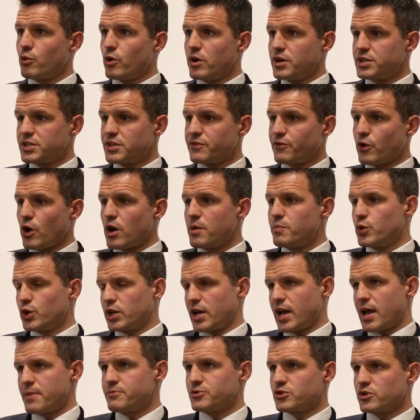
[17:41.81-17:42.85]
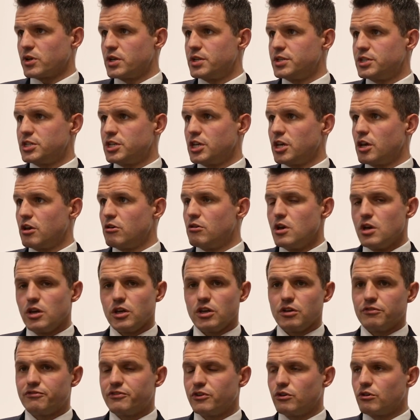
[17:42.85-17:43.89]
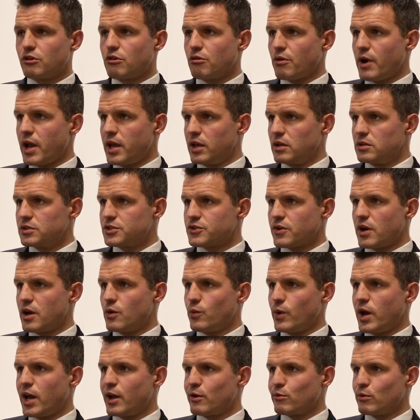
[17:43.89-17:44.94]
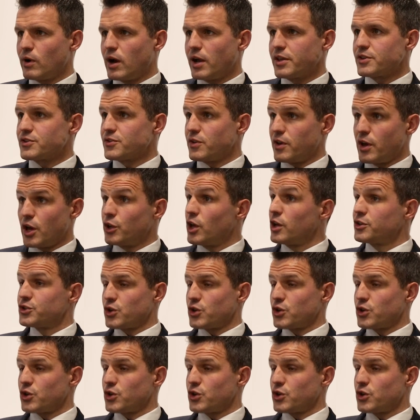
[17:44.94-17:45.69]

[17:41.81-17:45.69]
Whereas if I put a hamstring into you, you'd feel great straight away, right? So, an